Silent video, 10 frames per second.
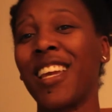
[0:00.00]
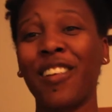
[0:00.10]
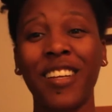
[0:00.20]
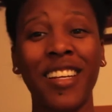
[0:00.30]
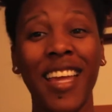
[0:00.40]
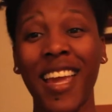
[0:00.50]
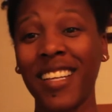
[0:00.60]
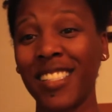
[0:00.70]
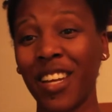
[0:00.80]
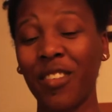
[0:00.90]
here to
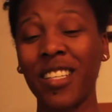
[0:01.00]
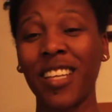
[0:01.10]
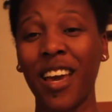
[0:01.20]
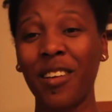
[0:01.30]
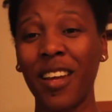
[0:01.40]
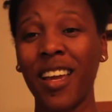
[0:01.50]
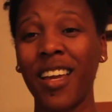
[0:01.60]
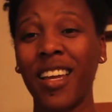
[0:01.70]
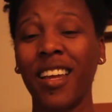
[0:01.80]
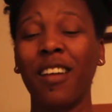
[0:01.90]
dance every
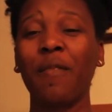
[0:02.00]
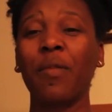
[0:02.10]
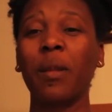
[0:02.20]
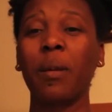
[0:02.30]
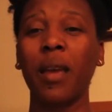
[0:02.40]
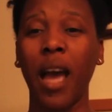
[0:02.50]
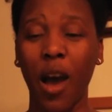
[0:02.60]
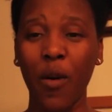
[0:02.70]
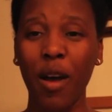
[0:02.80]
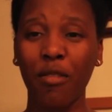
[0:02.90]
Saturday.
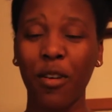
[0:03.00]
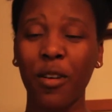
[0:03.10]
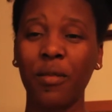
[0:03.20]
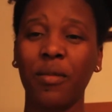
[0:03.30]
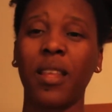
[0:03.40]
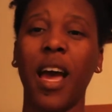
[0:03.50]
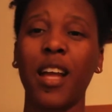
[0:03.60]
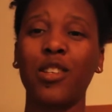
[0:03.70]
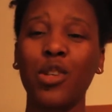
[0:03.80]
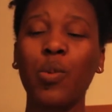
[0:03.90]
However,
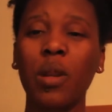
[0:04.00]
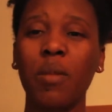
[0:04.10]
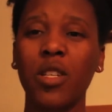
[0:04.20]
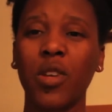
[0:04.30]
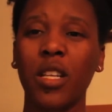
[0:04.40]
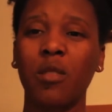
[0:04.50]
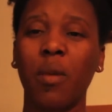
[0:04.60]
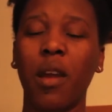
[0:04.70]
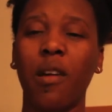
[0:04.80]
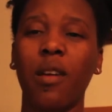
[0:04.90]
I do want to be
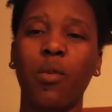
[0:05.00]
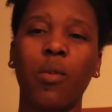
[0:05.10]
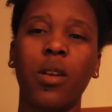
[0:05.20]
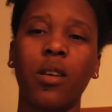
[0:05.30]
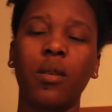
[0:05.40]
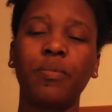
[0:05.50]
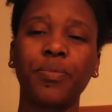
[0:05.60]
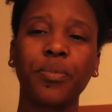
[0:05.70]
transparent and want to